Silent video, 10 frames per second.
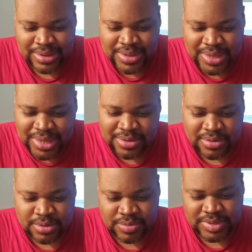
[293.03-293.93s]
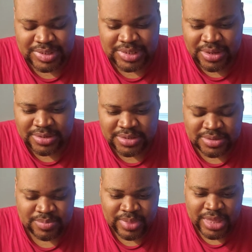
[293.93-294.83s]
in closing stages,
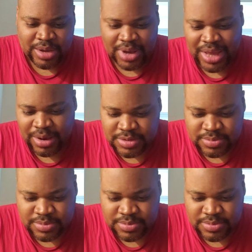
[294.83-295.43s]
while Harris,